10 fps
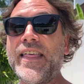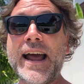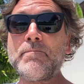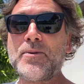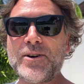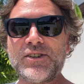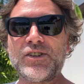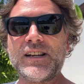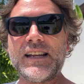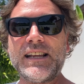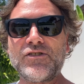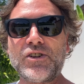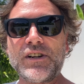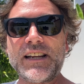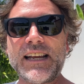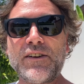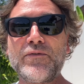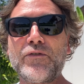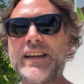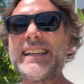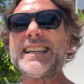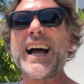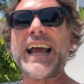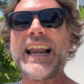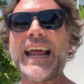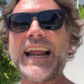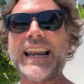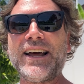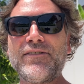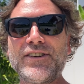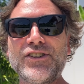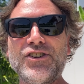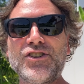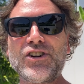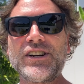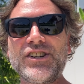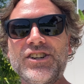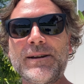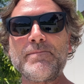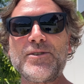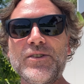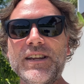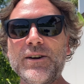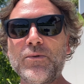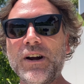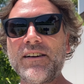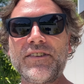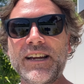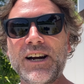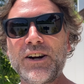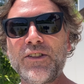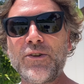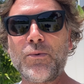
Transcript: that person is going to get a free Thailand Lovers shirt shipped to you wherever you are in the